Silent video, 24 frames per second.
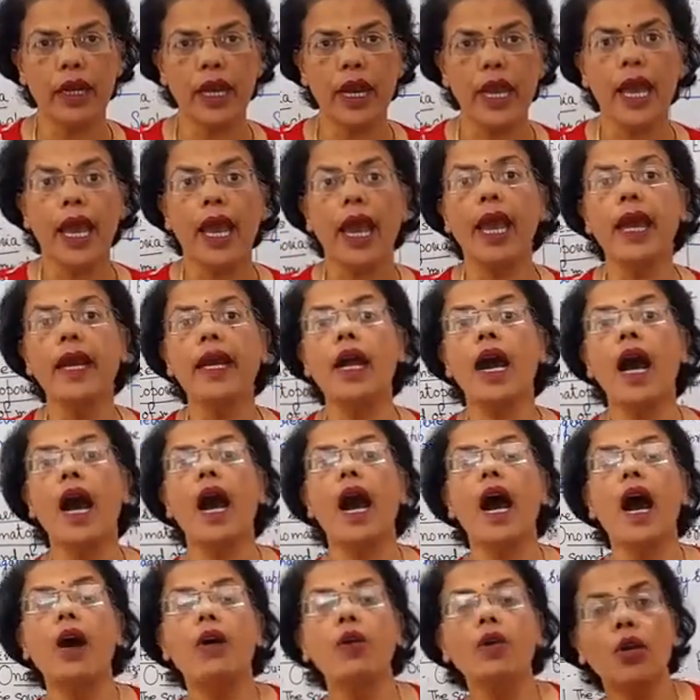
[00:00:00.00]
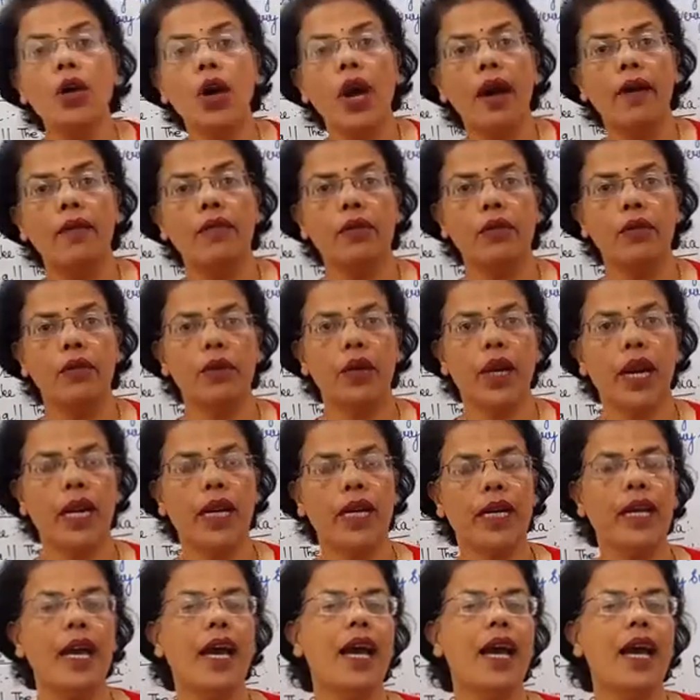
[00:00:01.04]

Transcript: and how you have to write.